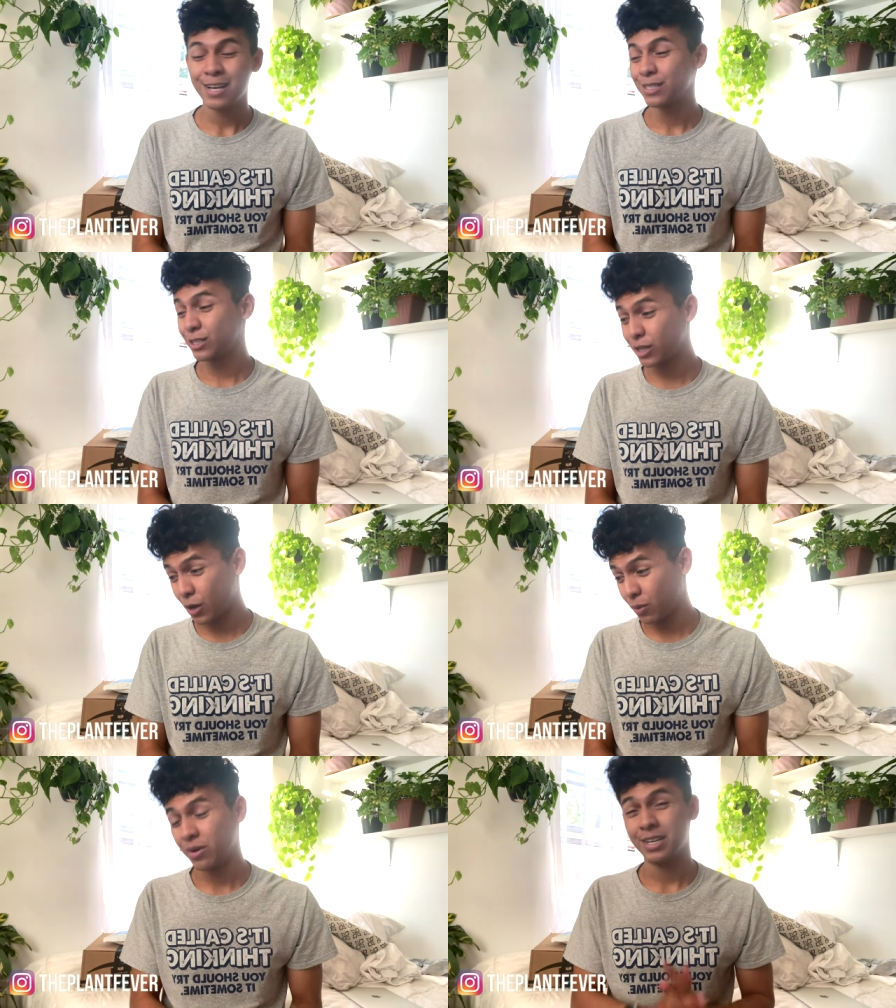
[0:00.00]

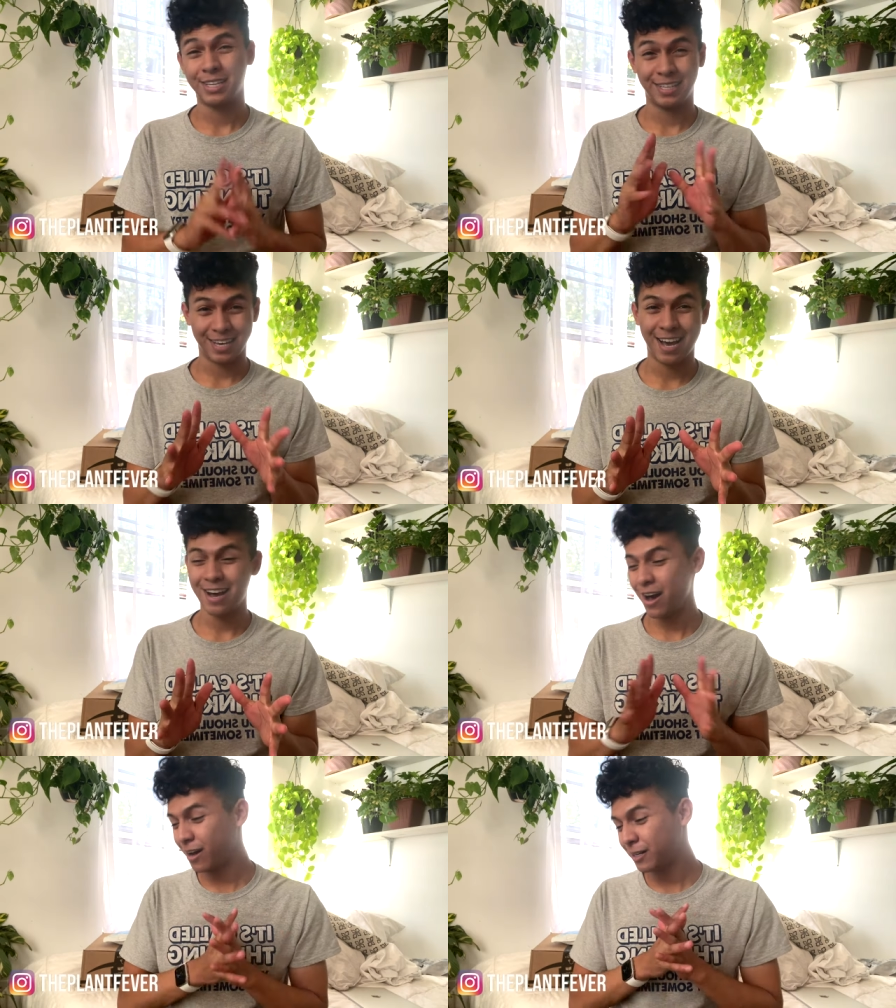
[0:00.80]
So
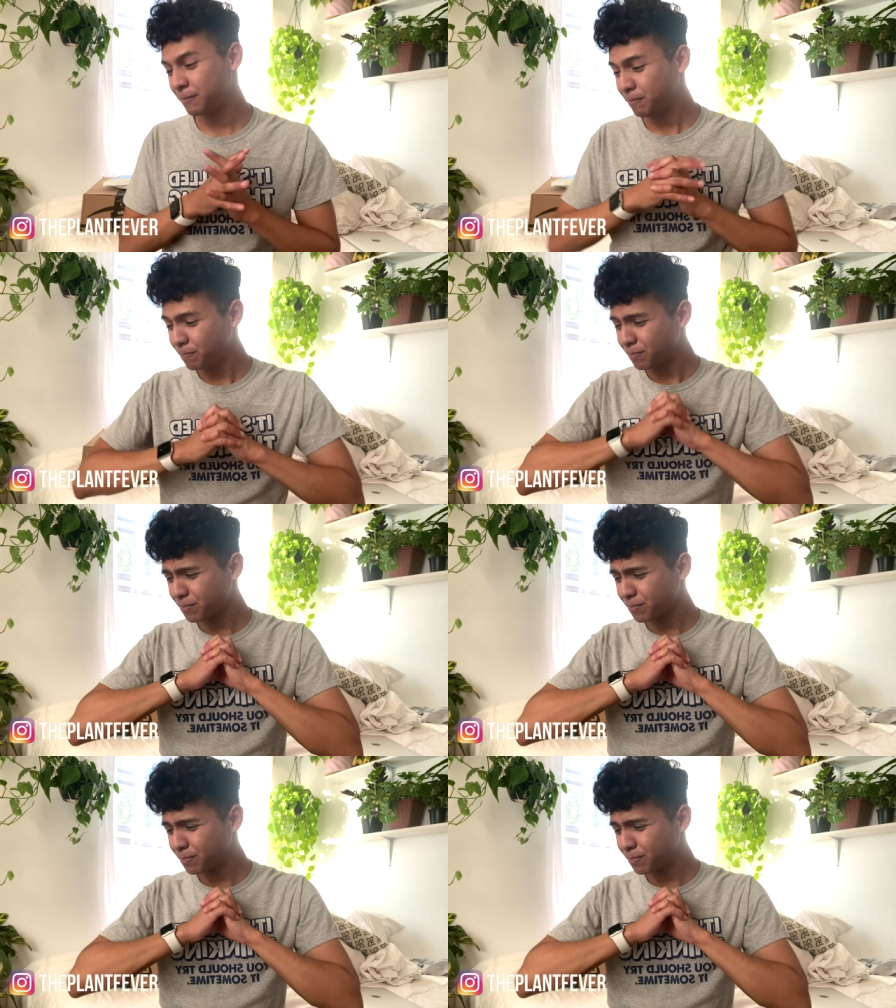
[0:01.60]
yeah, um,